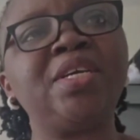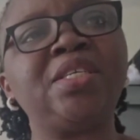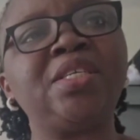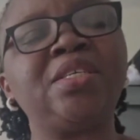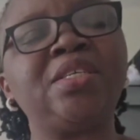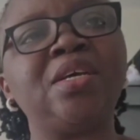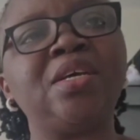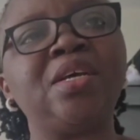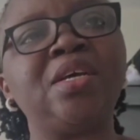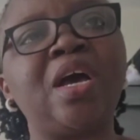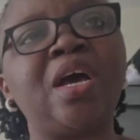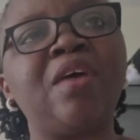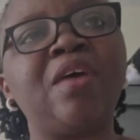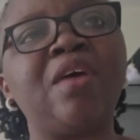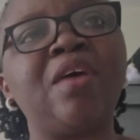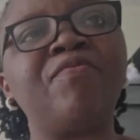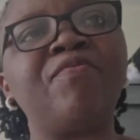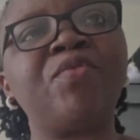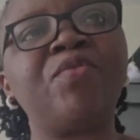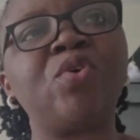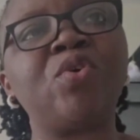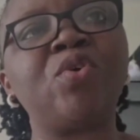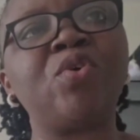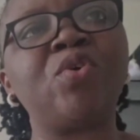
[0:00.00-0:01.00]
really guess there.
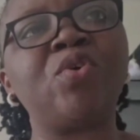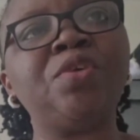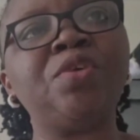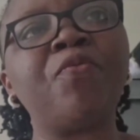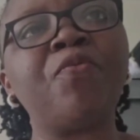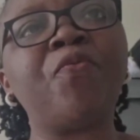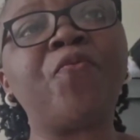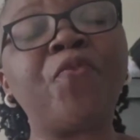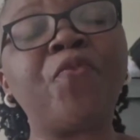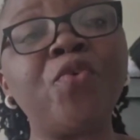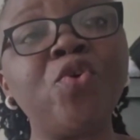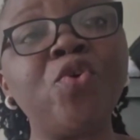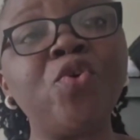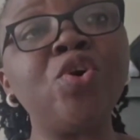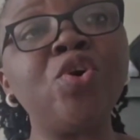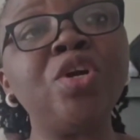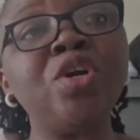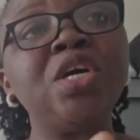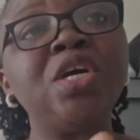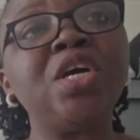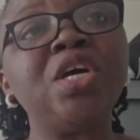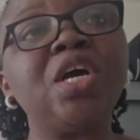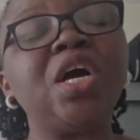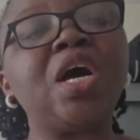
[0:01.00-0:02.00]
I've got the
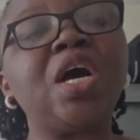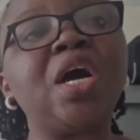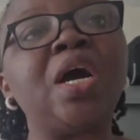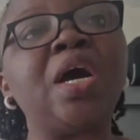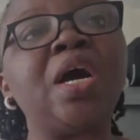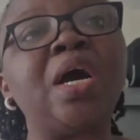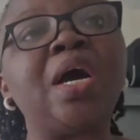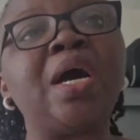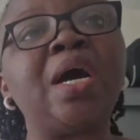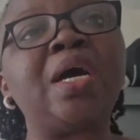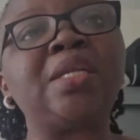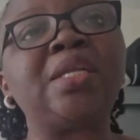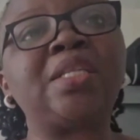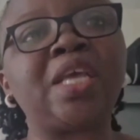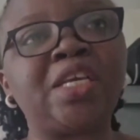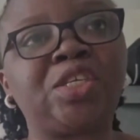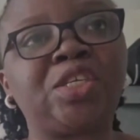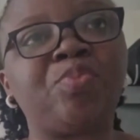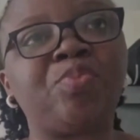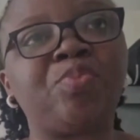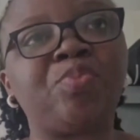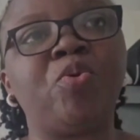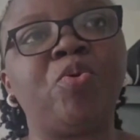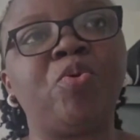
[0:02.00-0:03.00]
full
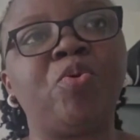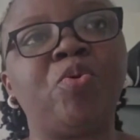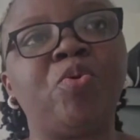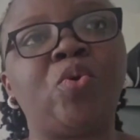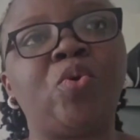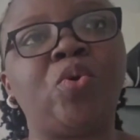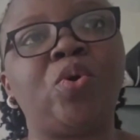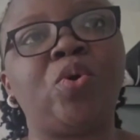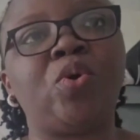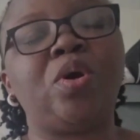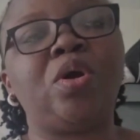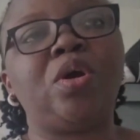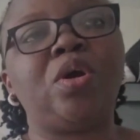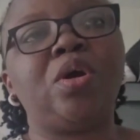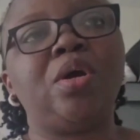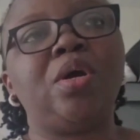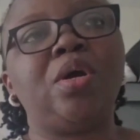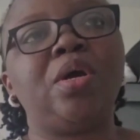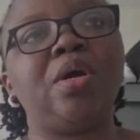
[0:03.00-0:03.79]
textbook.